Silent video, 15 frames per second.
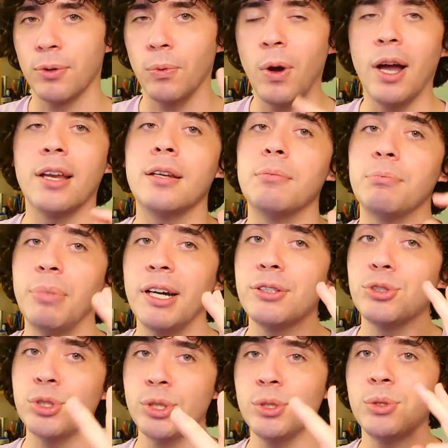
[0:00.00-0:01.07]
for one,
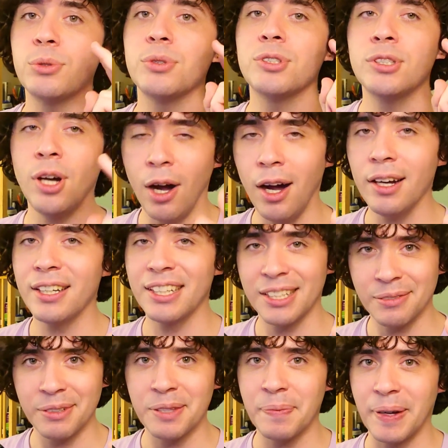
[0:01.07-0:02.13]
but two,
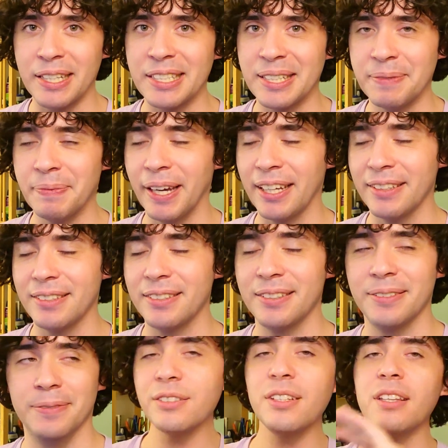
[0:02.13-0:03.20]
talking with my teammates.
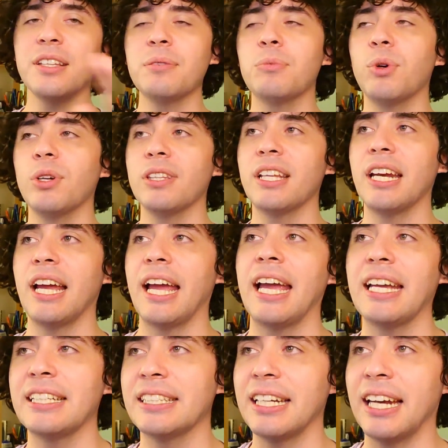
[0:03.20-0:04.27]
There's nothing more that I
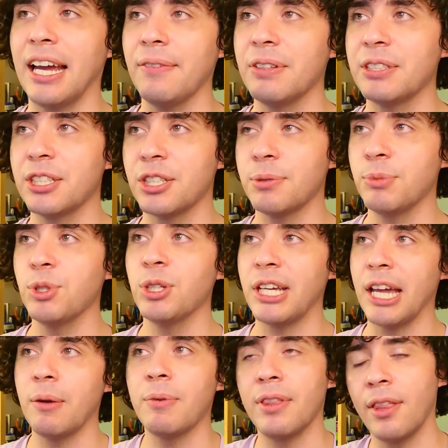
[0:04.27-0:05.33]
hate than having to
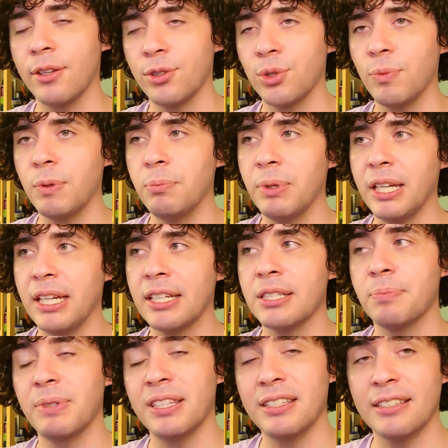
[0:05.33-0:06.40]
communicate with other human beings,
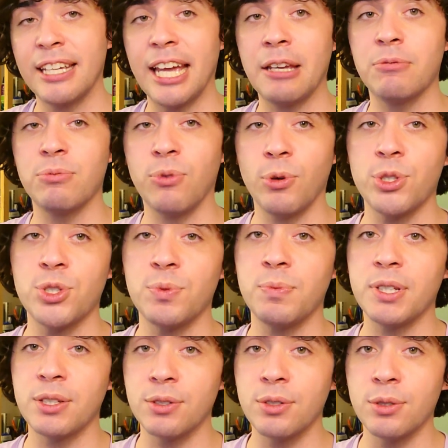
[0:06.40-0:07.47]
but this game forces
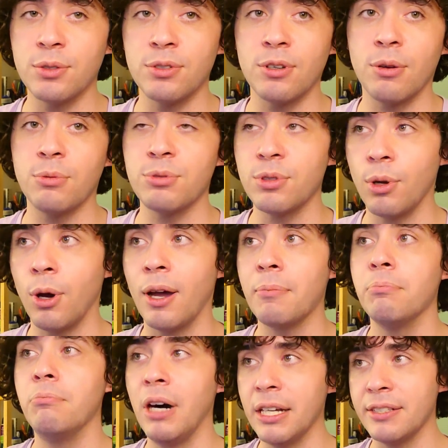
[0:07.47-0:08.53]
me to do so, so I
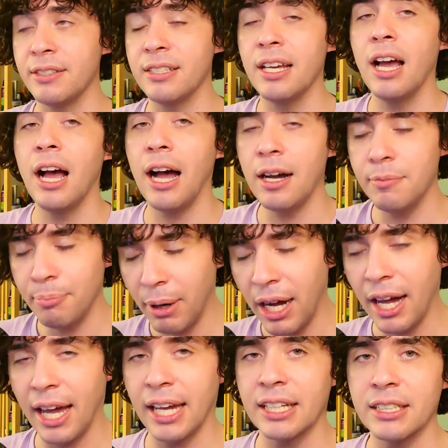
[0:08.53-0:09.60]
must
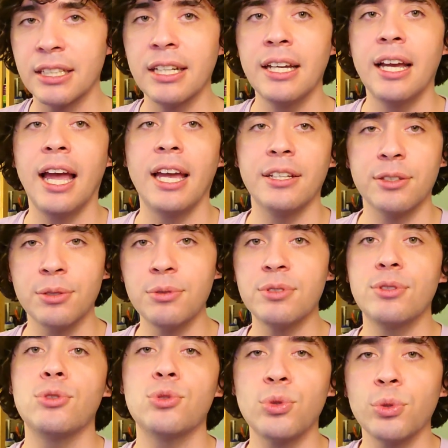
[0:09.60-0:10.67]
abide and use
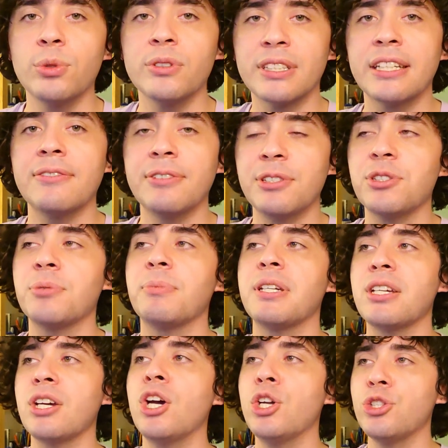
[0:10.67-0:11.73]
the tools given to
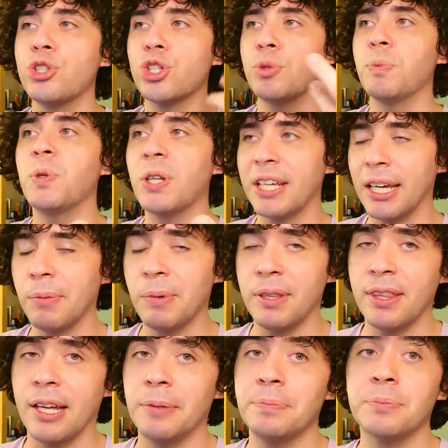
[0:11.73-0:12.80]
me to communicate
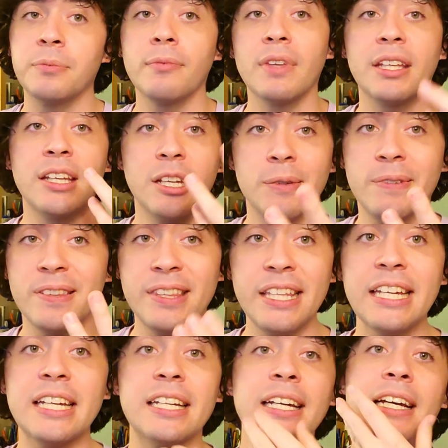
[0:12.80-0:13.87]
with them. Now you would
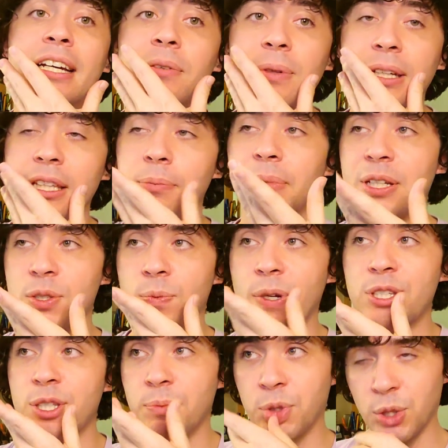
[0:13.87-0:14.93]
think one of the best
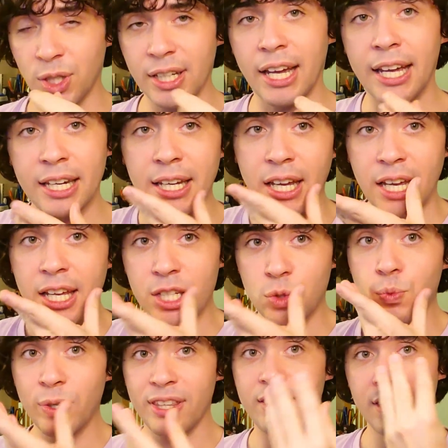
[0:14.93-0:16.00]
ways to communicate is
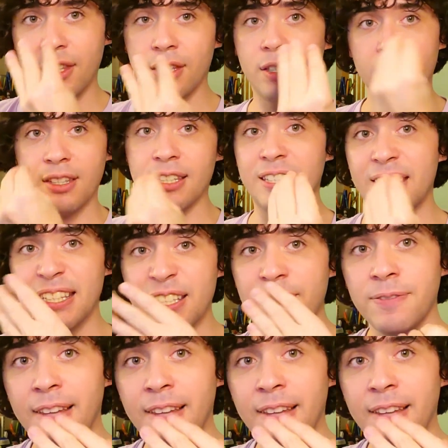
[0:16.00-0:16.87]
with these